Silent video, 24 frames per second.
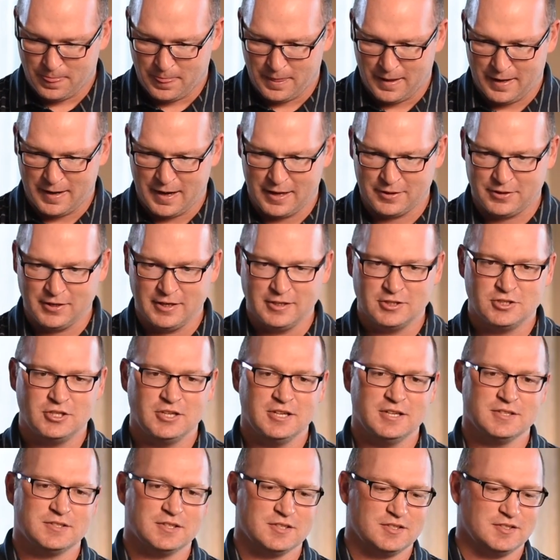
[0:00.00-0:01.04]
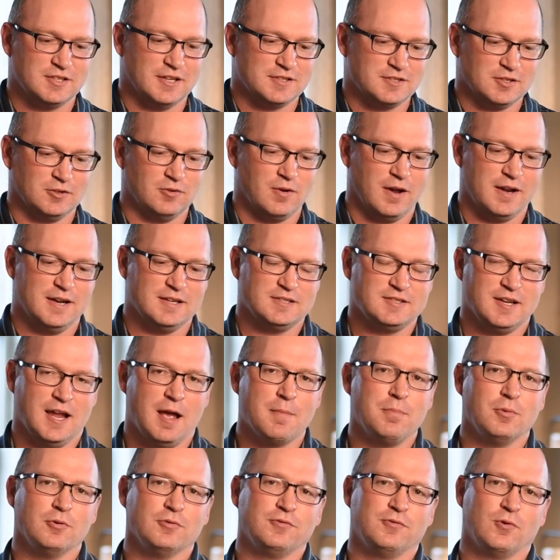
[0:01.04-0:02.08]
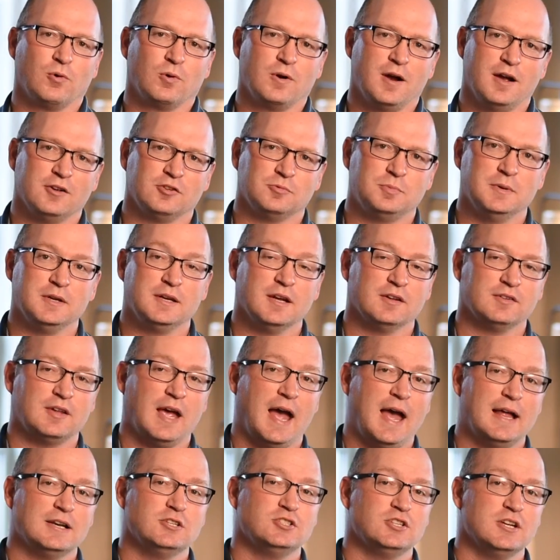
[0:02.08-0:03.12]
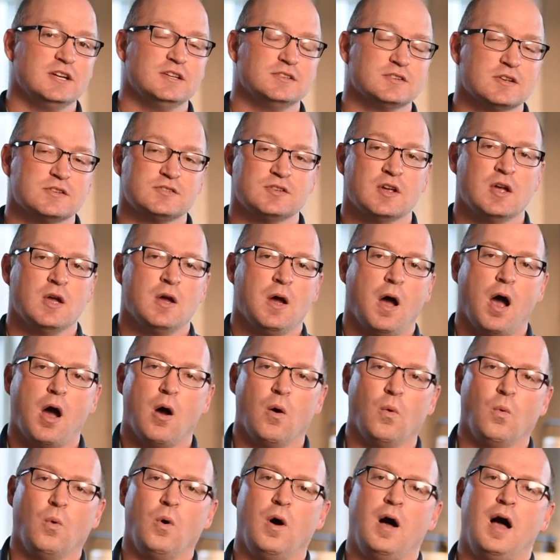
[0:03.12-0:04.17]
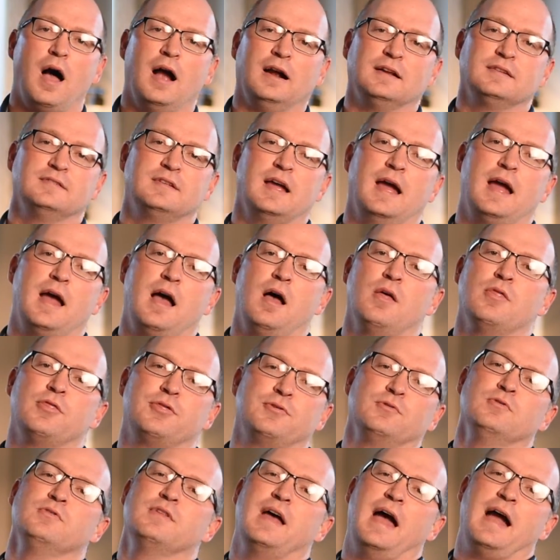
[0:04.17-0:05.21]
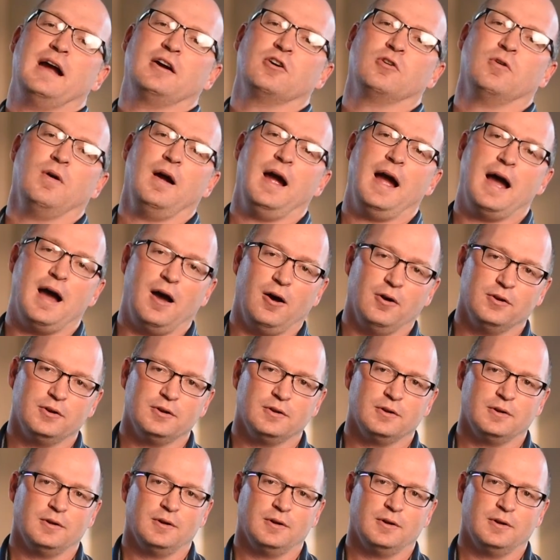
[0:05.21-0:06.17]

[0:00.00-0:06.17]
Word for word: And I think Jesus sets a great example for us because had Jesus uh, walked down through that crowd